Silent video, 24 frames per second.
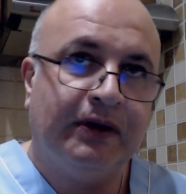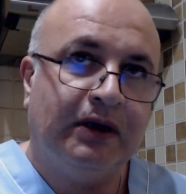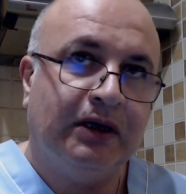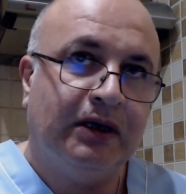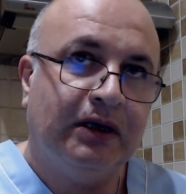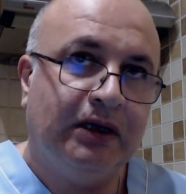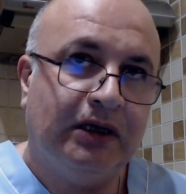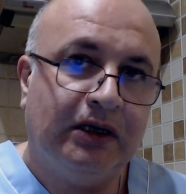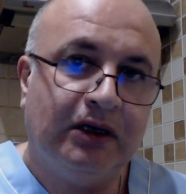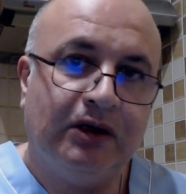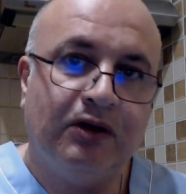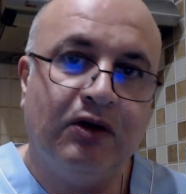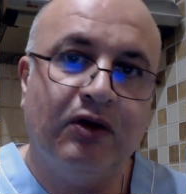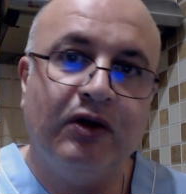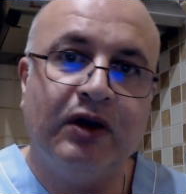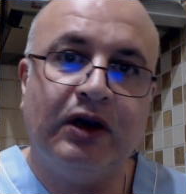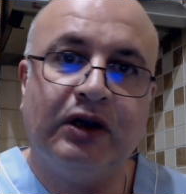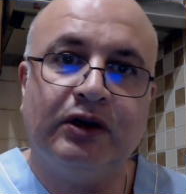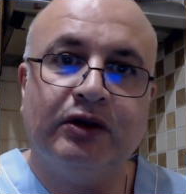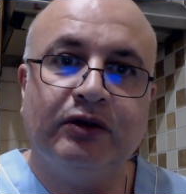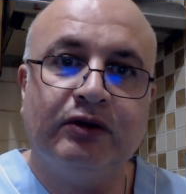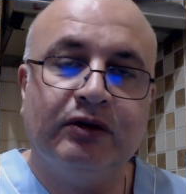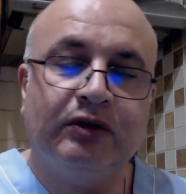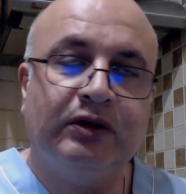uh, going
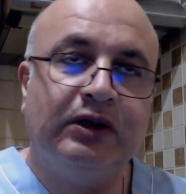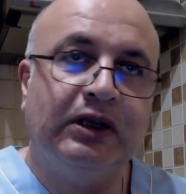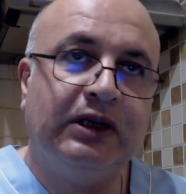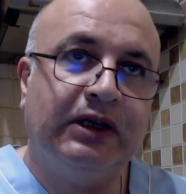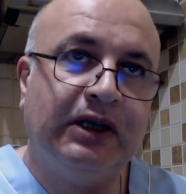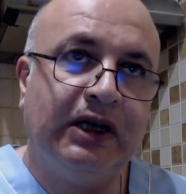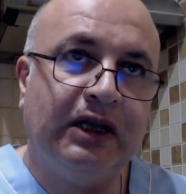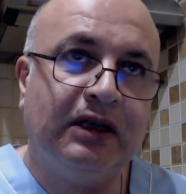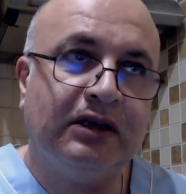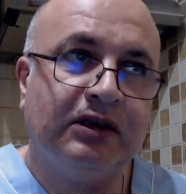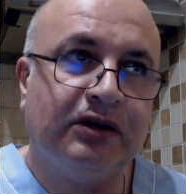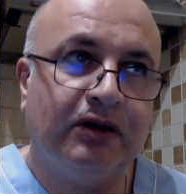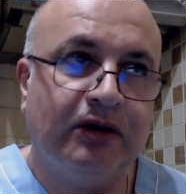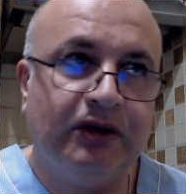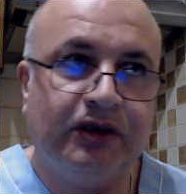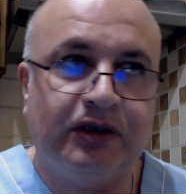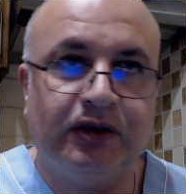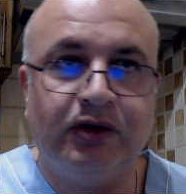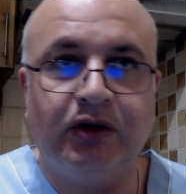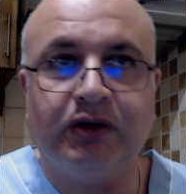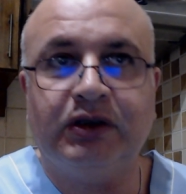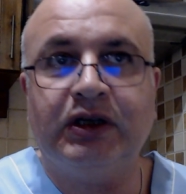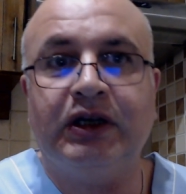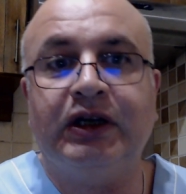to, the details, so it's
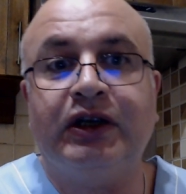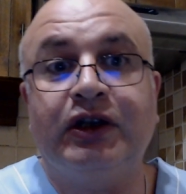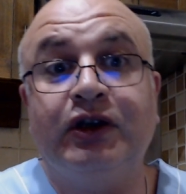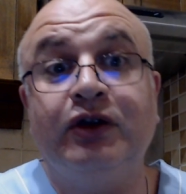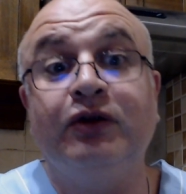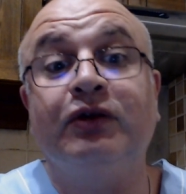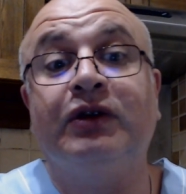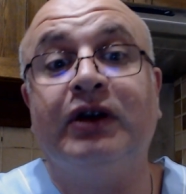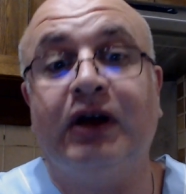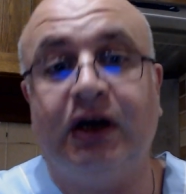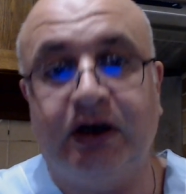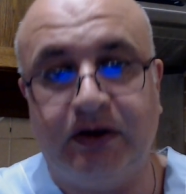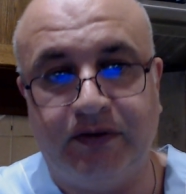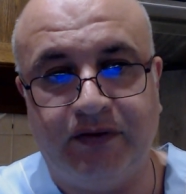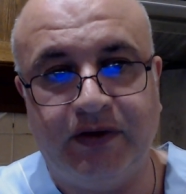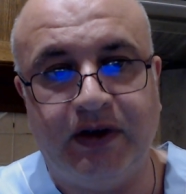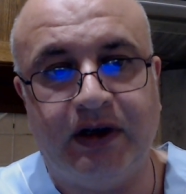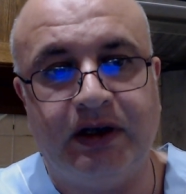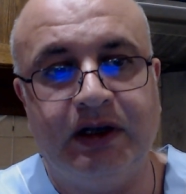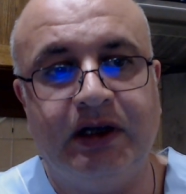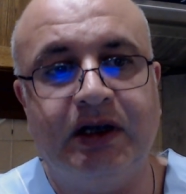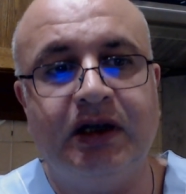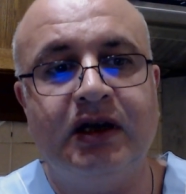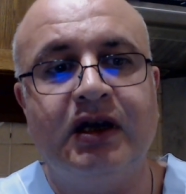not acute heart
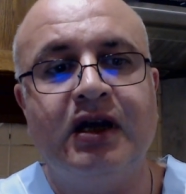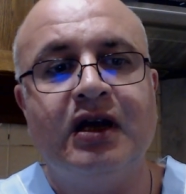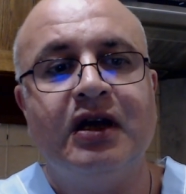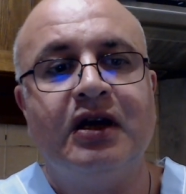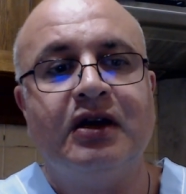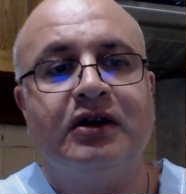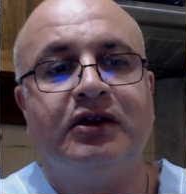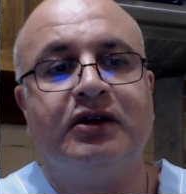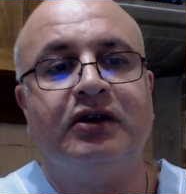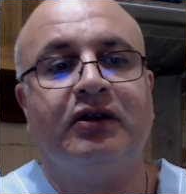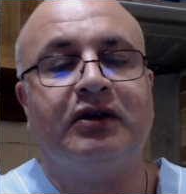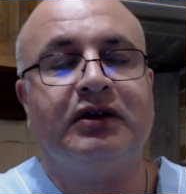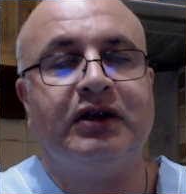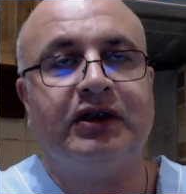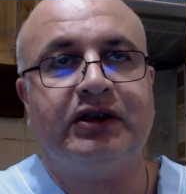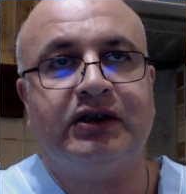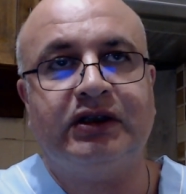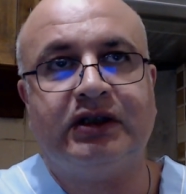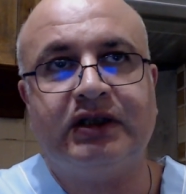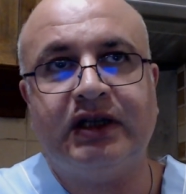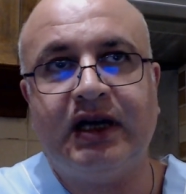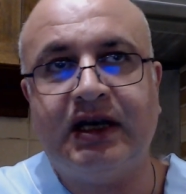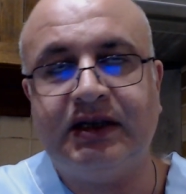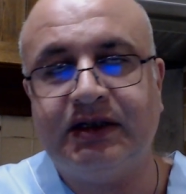failure. So class,
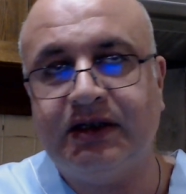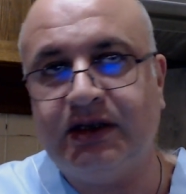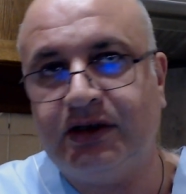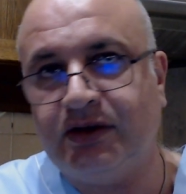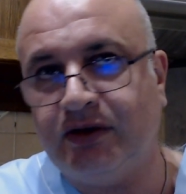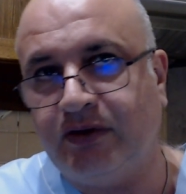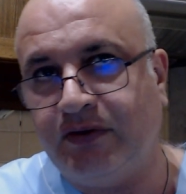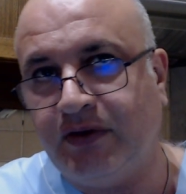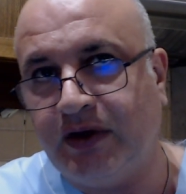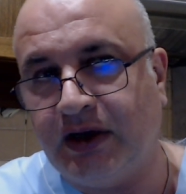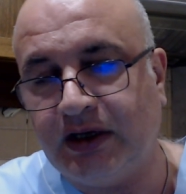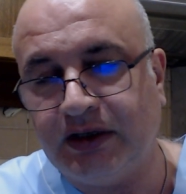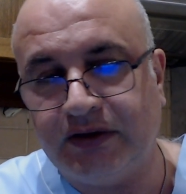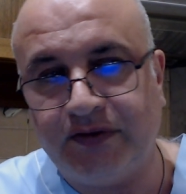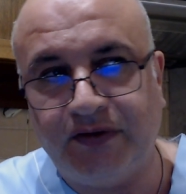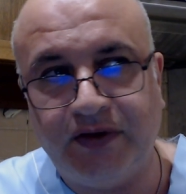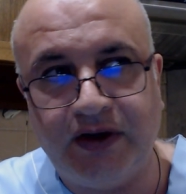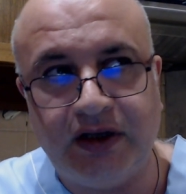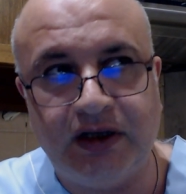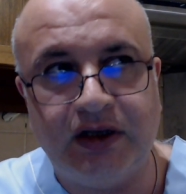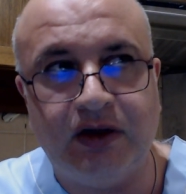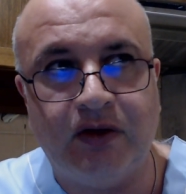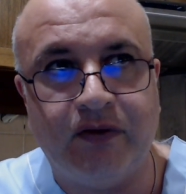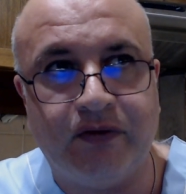classes of heart
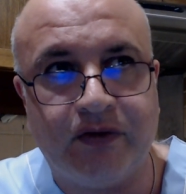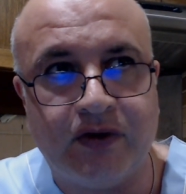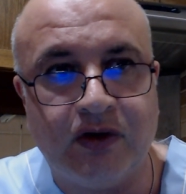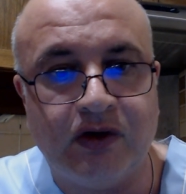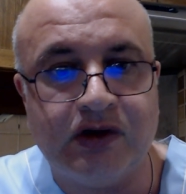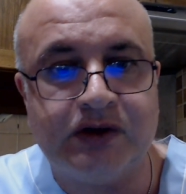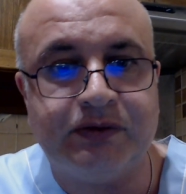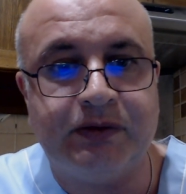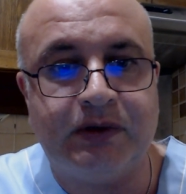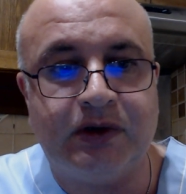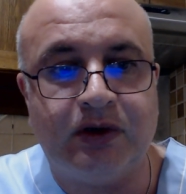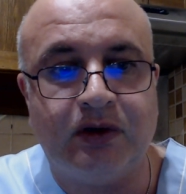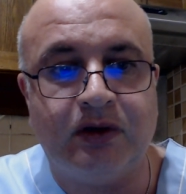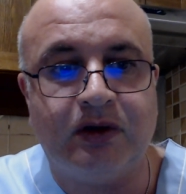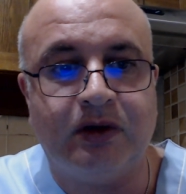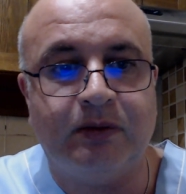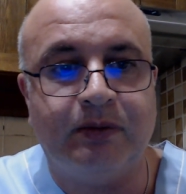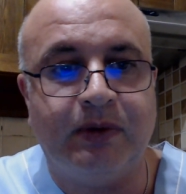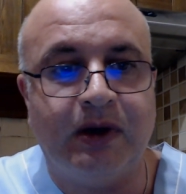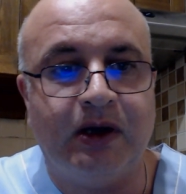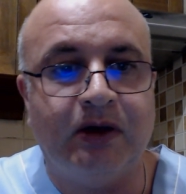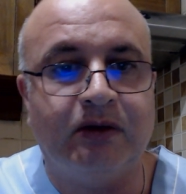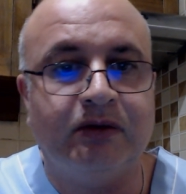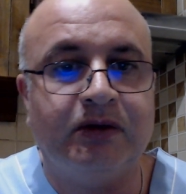failure, of course, we talk
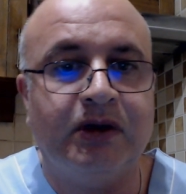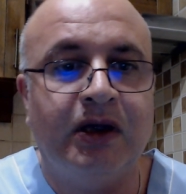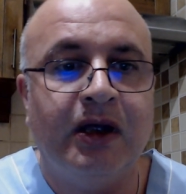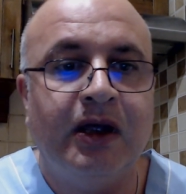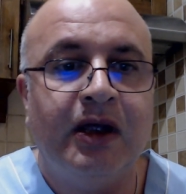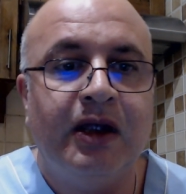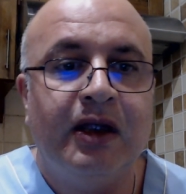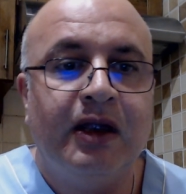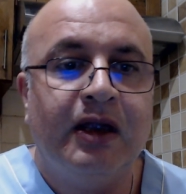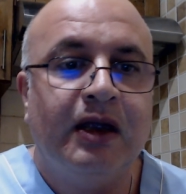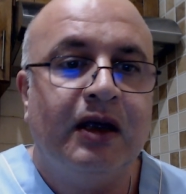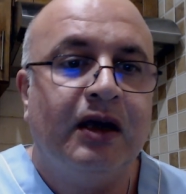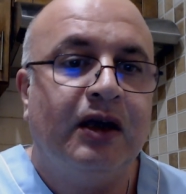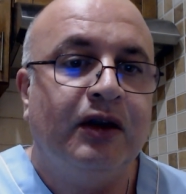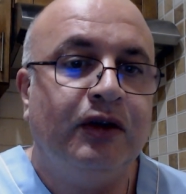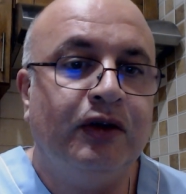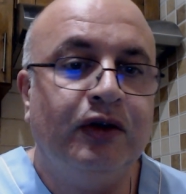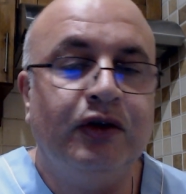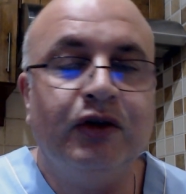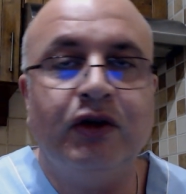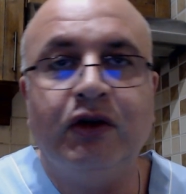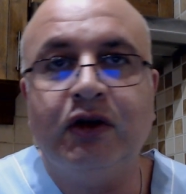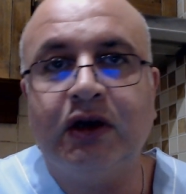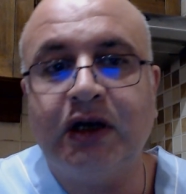about New
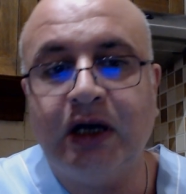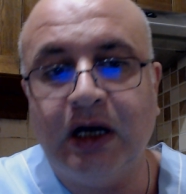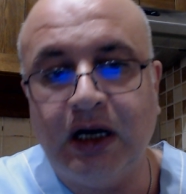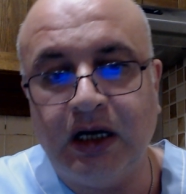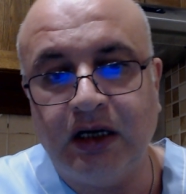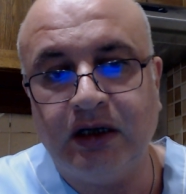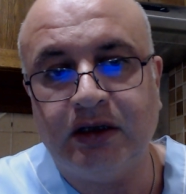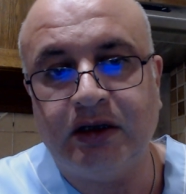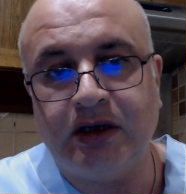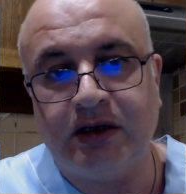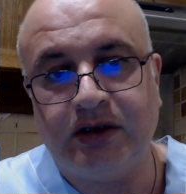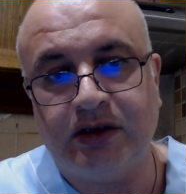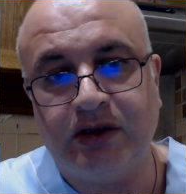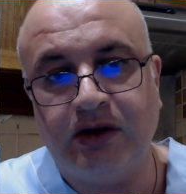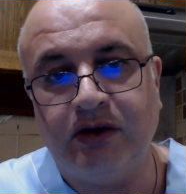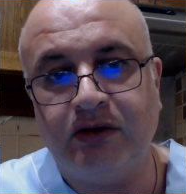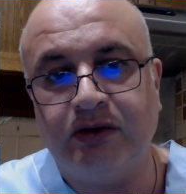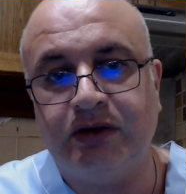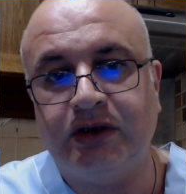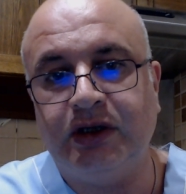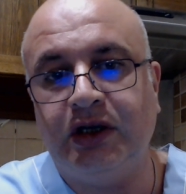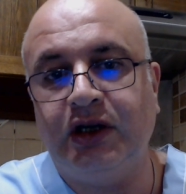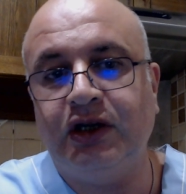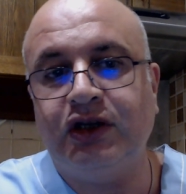York Heart
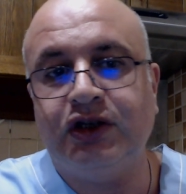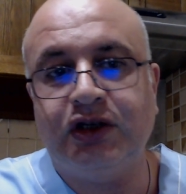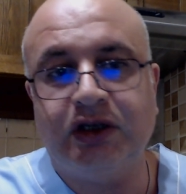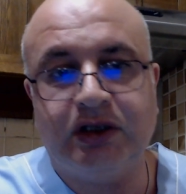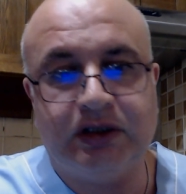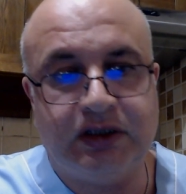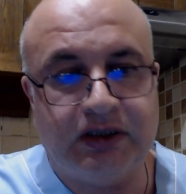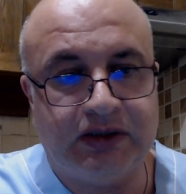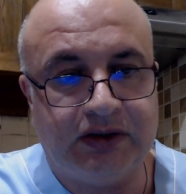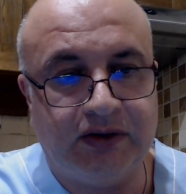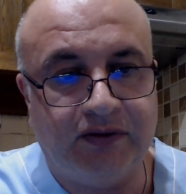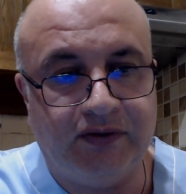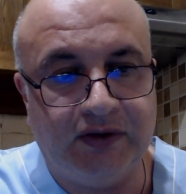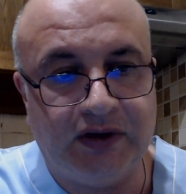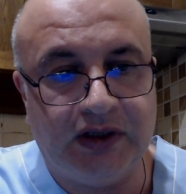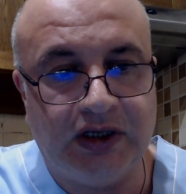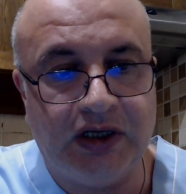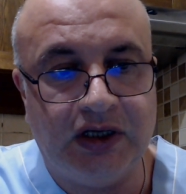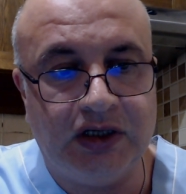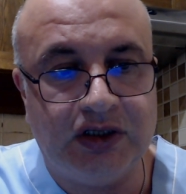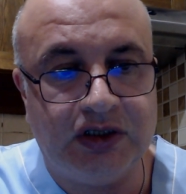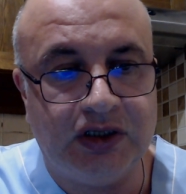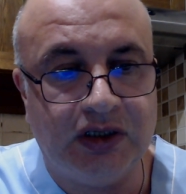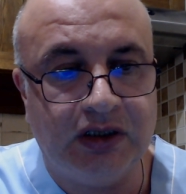Association
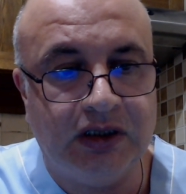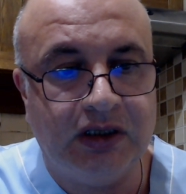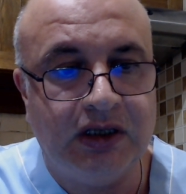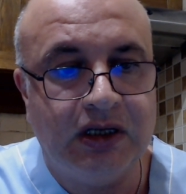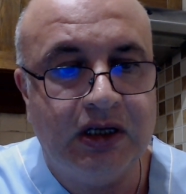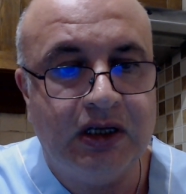classification.